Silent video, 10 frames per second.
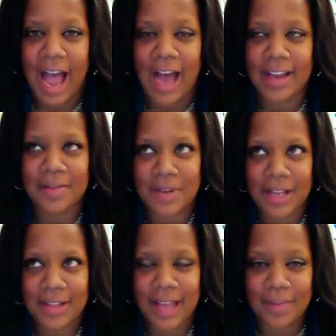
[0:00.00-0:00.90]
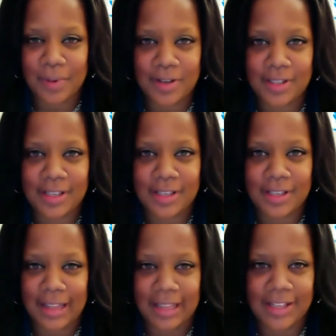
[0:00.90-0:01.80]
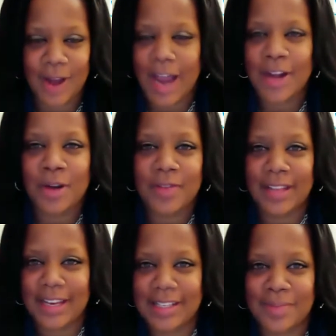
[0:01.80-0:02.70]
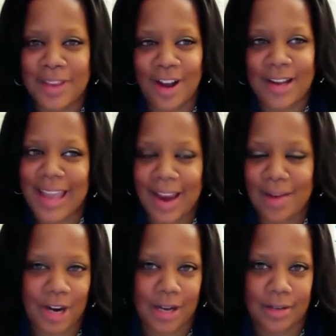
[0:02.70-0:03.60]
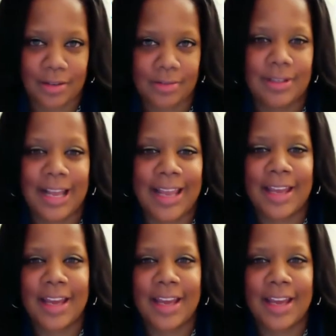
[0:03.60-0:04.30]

kind. I am not that person that likes to. I don't even like to be on camera. Like,